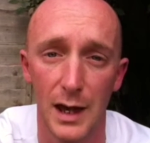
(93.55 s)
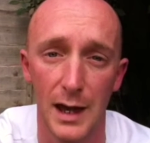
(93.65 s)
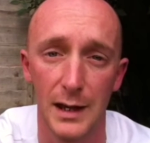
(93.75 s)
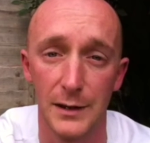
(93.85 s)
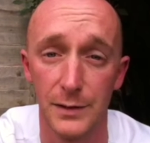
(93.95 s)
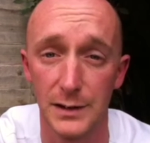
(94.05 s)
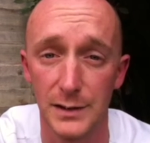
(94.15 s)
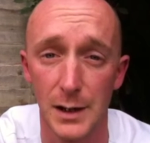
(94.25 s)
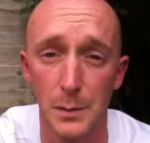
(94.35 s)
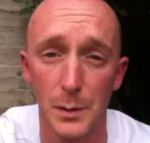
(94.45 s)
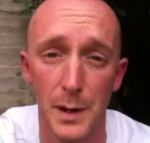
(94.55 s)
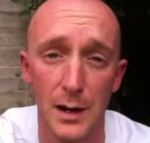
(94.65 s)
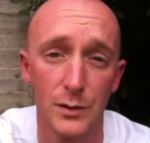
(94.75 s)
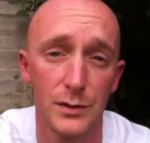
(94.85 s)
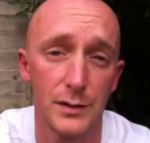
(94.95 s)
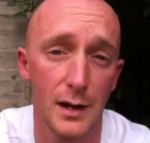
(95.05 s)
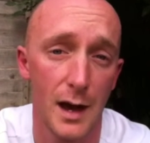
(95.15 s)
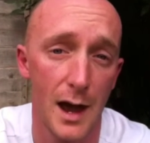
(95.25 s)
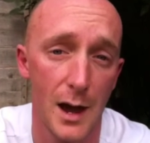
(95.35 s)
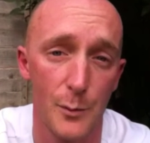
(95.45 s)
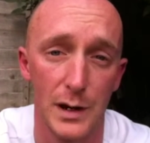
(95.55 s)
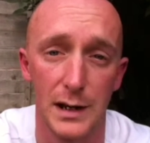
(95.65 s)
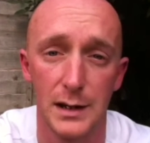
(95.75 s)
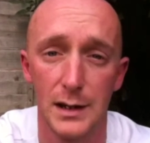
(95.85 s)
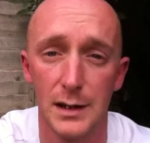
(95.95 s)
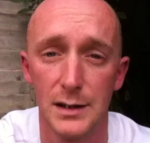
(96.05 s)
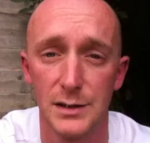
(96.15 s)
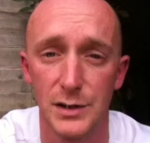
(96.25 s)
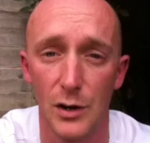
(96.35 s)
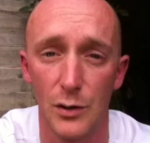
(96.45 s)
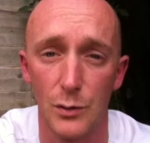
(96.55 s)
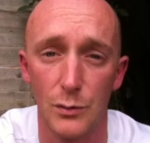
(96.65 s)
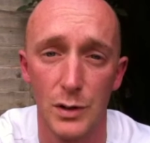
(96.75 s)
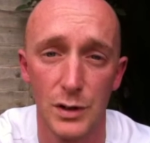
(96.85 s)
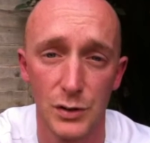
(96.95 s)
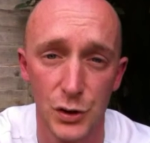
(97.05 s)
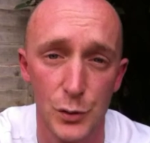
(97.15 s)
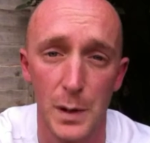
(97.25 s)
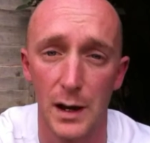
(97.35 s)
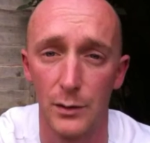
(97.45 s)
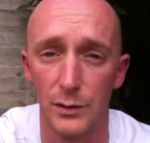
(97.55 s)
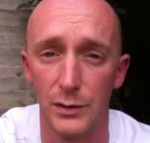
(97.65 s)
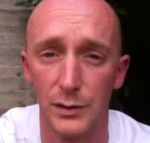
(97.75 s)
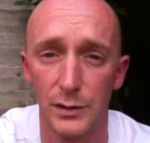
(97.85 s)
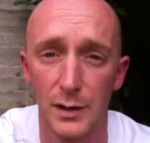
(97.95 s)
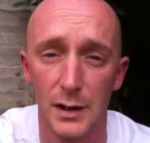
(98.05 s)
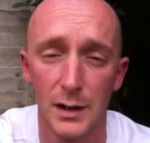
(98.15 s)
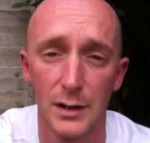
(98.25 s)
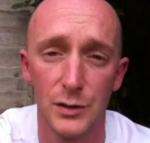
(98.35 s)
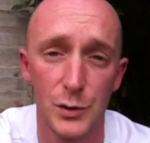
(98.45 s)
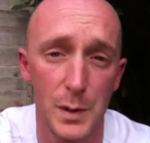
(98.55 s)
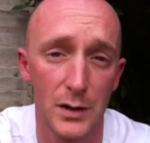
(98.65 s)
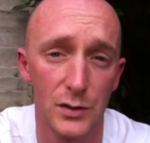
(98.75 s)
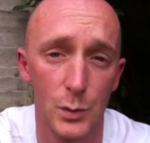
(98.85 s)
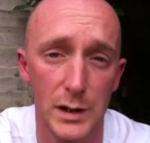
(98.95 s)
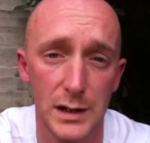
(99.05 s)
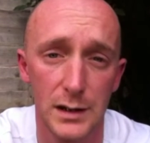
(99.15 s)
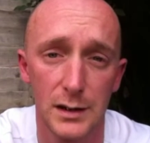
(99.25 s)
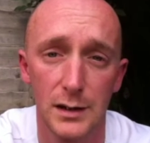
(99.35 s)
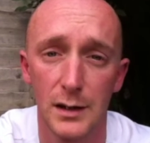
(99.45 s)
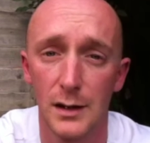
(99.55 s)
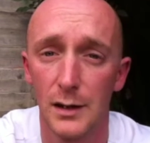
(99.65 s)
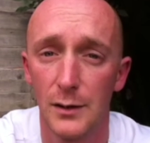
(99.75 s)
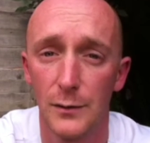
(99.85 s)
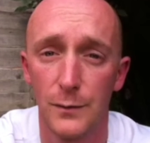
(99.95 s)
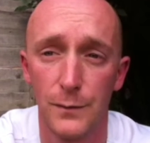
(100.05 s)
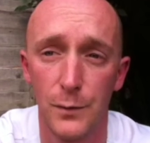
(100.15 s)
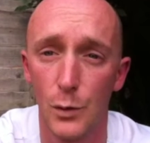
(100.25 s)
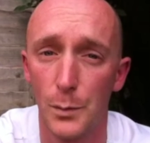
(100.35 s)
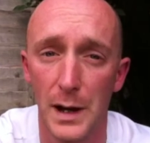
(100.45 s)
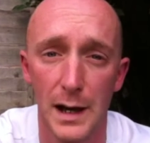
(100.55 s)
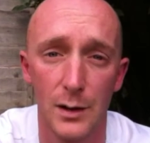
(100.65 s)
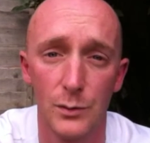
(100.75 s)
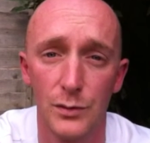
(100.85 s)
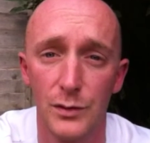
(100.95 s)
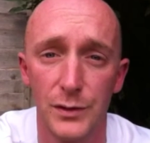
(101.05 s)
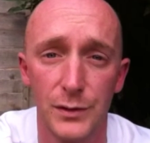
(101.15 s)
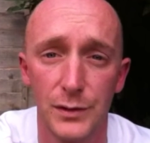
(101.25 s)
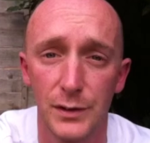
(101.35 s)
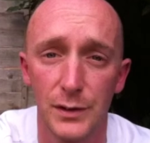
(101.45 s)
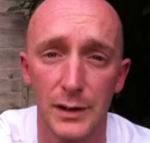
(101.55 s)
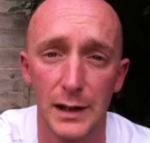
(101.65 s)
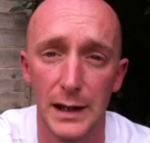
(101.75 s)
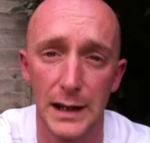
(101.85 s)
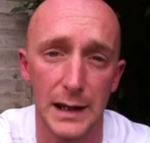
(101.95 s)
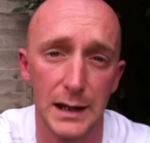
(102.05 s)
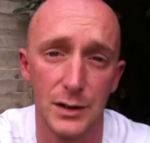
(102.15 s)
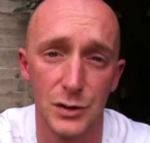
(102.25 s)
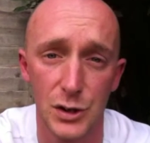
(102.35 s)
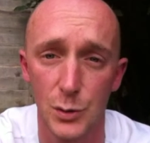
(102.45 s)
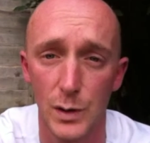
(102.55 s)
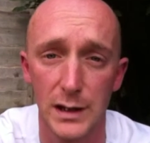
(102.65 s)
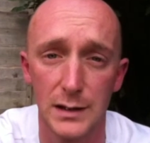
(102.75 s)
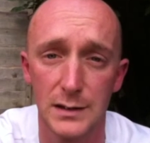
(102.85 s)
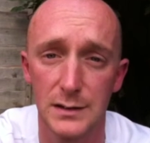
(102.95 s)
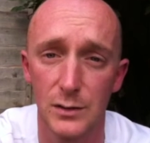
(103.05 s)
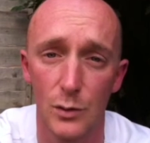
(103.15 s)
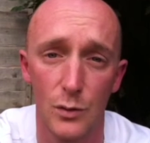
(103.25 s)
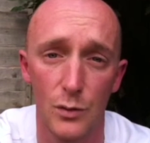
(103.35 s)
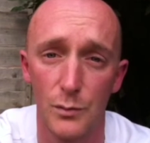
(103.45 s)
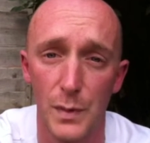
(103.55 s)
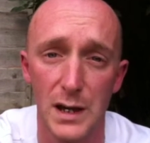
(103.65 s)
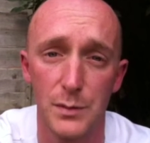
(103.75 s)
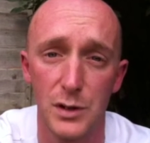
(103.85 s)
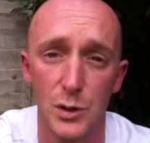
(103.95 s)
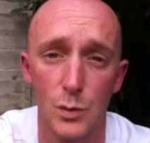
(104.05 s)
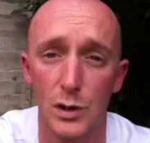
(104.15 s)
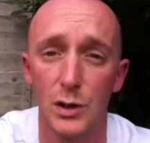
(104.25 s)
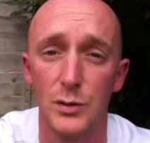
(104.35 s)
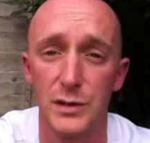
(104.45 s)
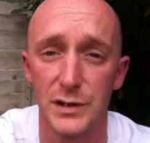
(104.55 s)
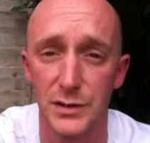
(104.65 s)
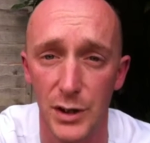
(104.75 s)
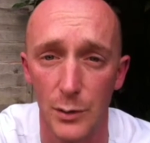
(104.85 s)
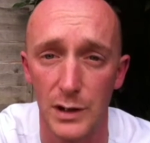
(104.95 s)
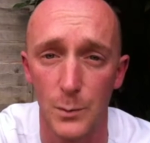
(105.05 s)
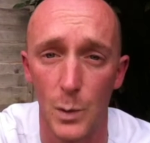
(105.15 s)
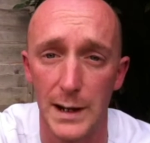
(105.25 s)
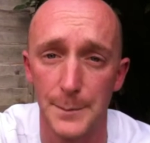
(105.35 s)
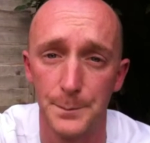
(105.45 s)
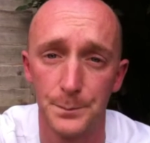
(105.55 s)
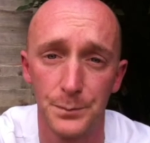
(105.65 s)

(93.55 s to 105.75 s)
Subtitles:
And if it is a couple of pounds, how many? So 2 pounds. 2 pounds a week, 4 pounds in 2 weeks, or maybe you want to lose a stone in weight.